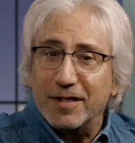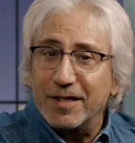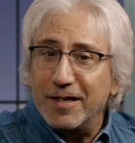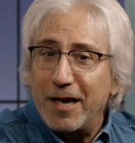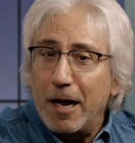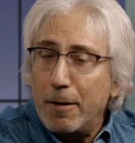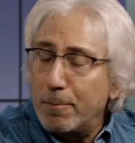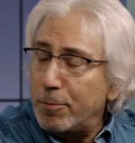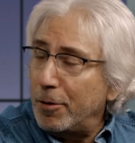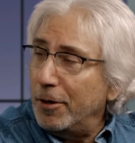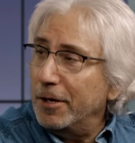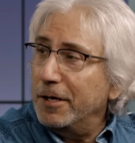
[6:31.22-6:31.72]
and
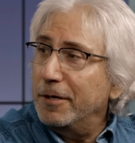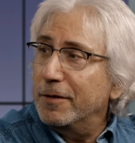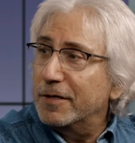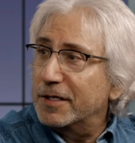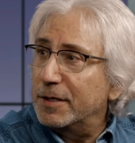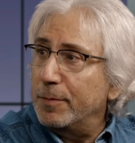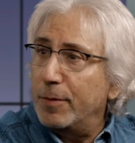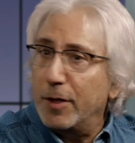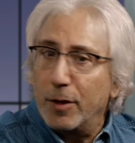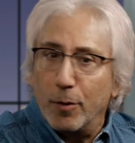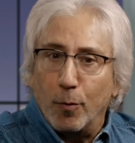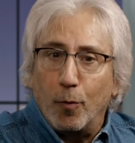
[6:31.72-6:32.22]
endpoint used
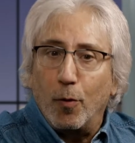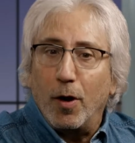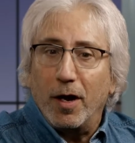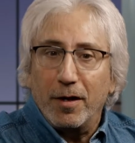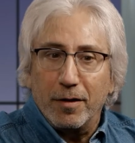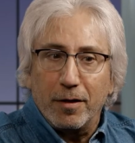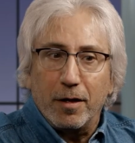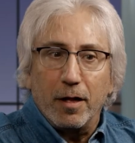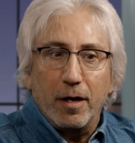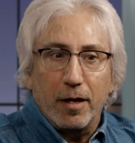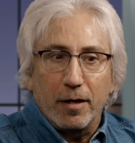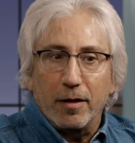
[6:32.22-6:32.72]
to be the one
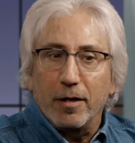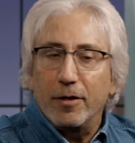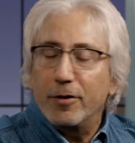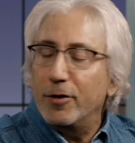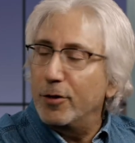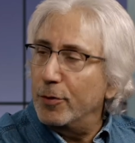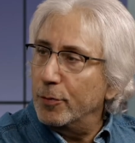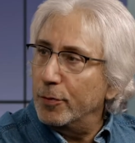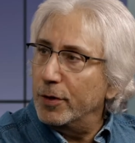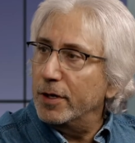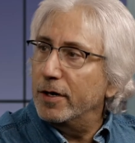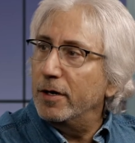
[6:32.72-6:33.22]
thing that
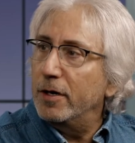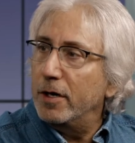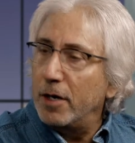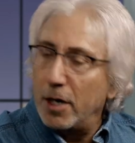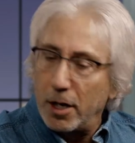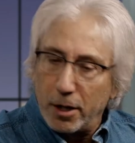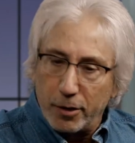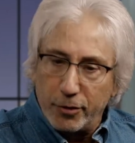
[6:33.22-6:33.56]
you would